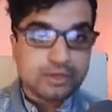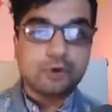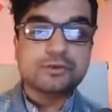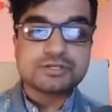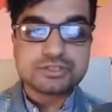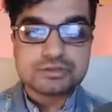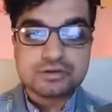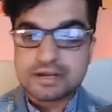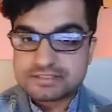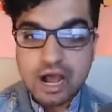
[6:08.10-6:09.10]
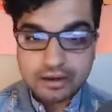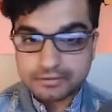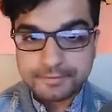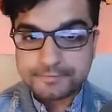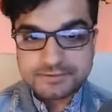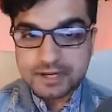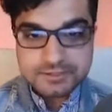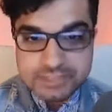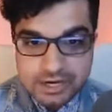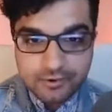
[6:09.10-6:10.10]
know this. It's not it's not a
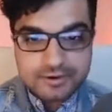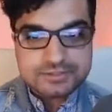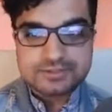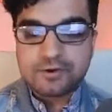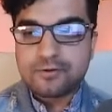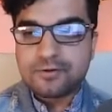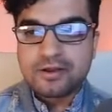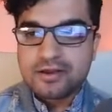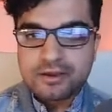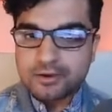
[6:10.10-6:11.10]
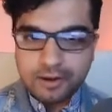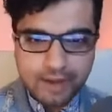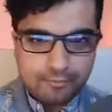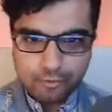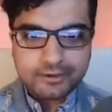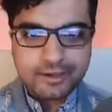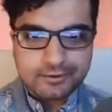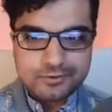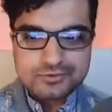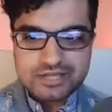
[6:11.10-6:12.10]
secret. It's no you know I'm not breaking
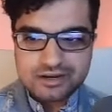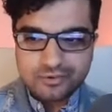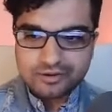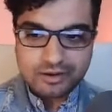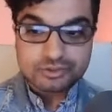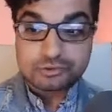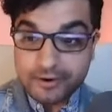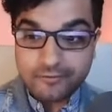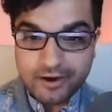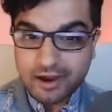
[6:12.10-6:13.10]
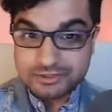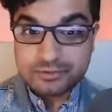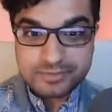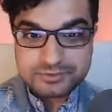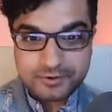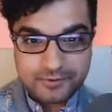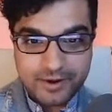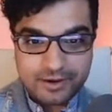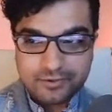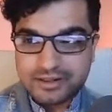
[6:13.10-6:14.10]
news anyone. I'm not triggering. I shouldn't be triggering
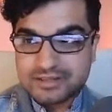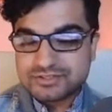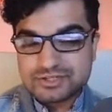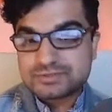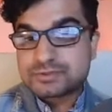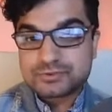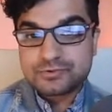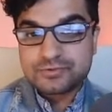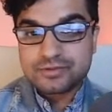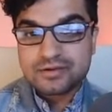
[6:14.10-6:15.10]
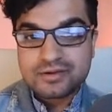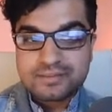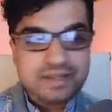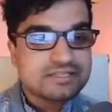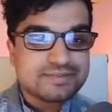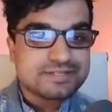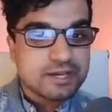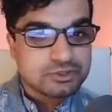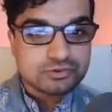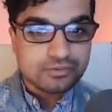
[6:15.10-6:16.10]
anyone. It's just the truth. Ben Simmons
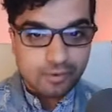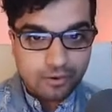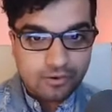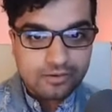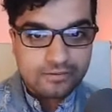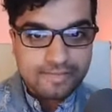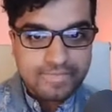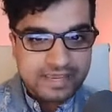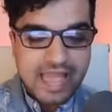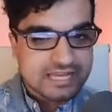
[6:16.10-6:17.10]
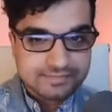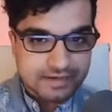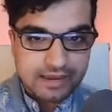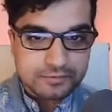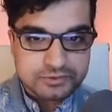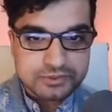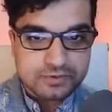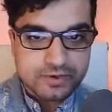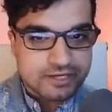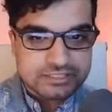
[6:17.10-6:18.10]
can't shoot the ball. He hasn't been able
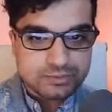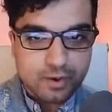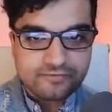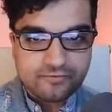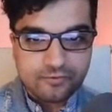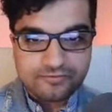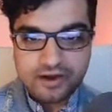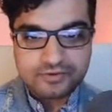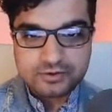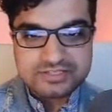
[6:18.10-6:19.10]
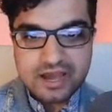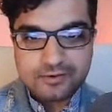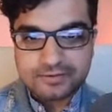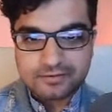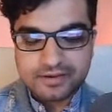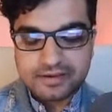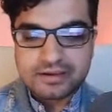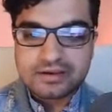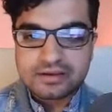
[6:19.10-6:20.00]
to his what four or five years now in the league,